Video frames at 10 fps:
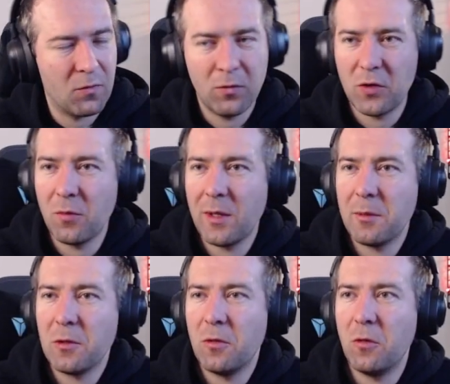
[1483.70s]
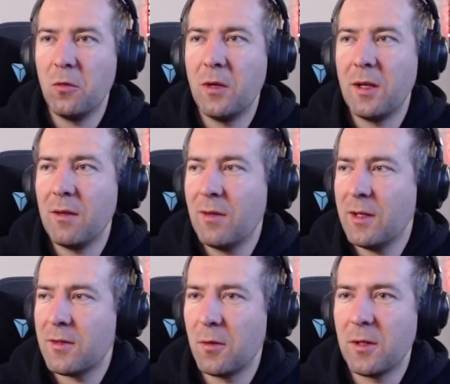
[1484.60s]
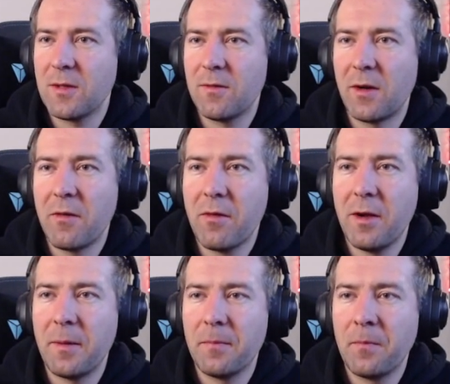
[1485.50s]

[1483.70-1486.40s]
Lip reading: we should be able to do naively, so let's verify.